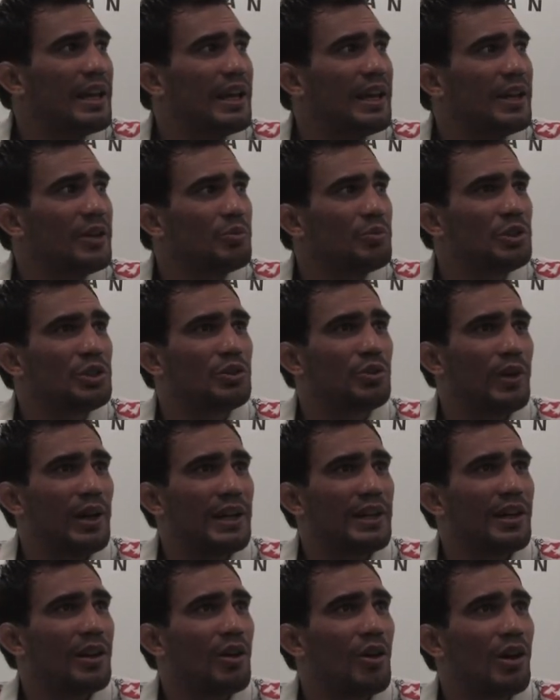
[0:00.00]
and we
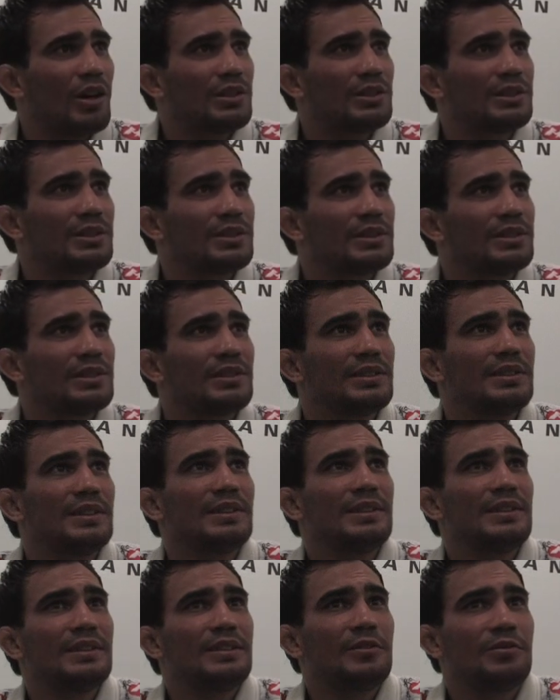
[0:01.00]
train a lot.
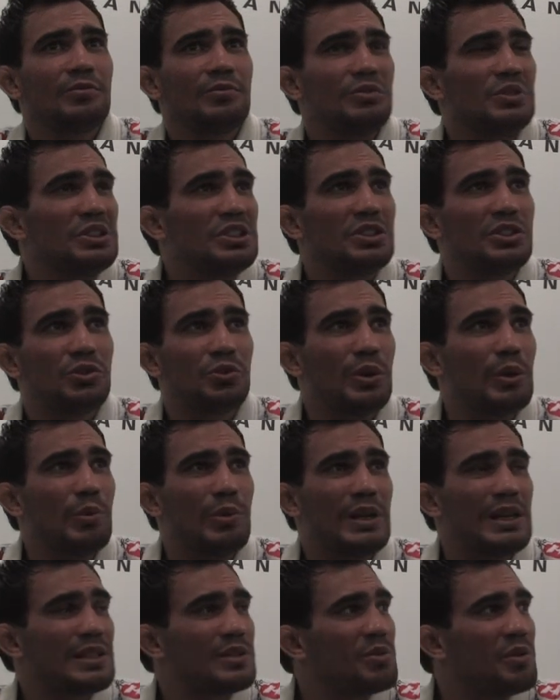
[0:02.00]
Just three
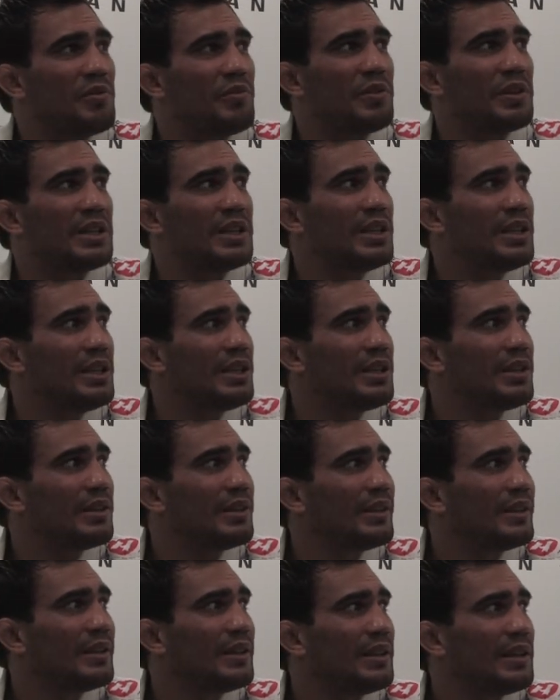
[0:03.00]
weeks with gi,
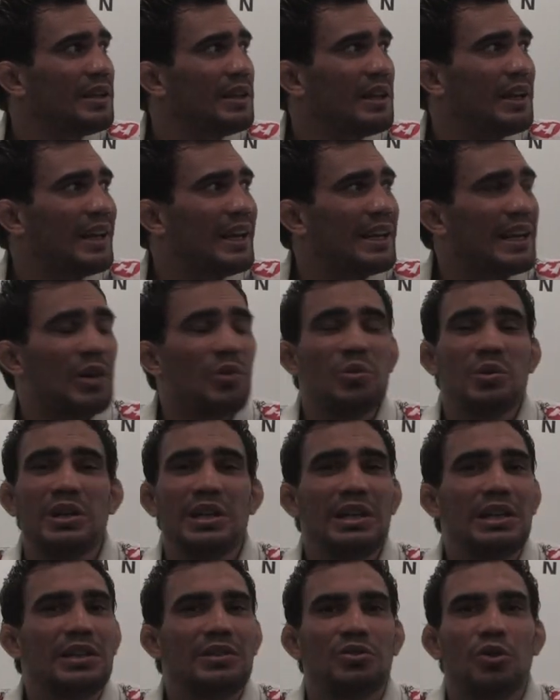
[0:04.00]
and I
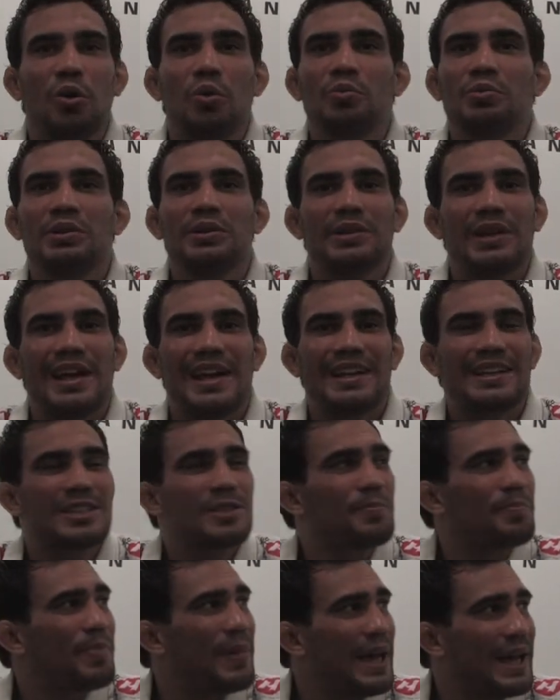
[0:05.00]
really don't
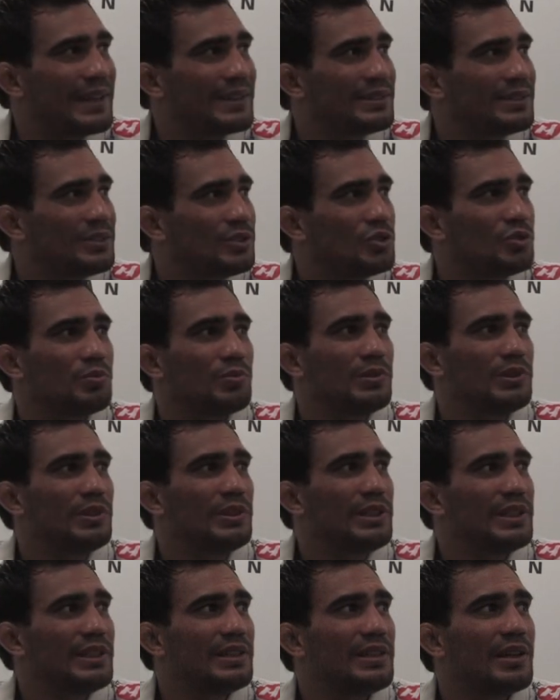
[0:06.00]
expect to
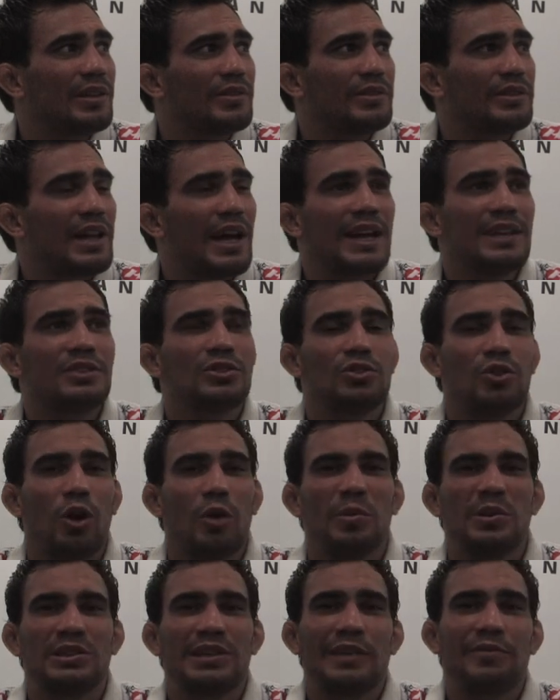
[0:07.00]
did a nice
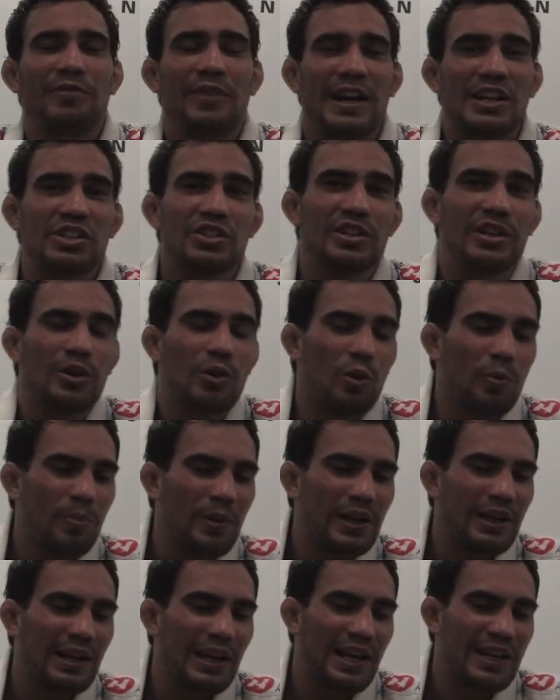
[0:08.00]
tournament. I fight the
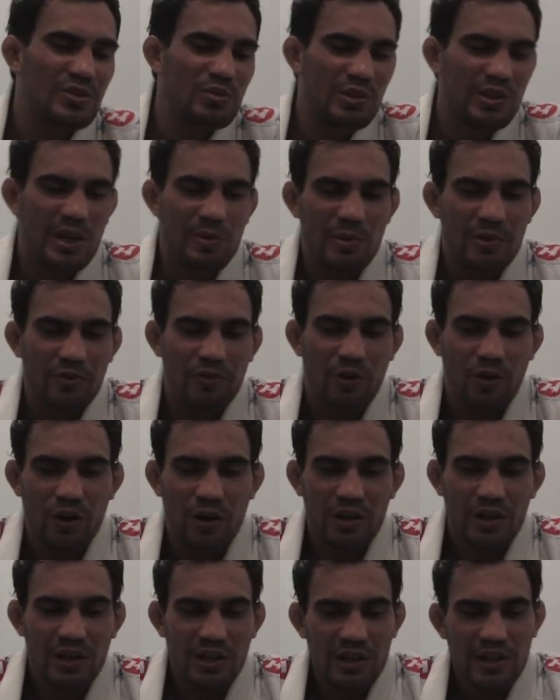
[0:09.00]
open class one day before,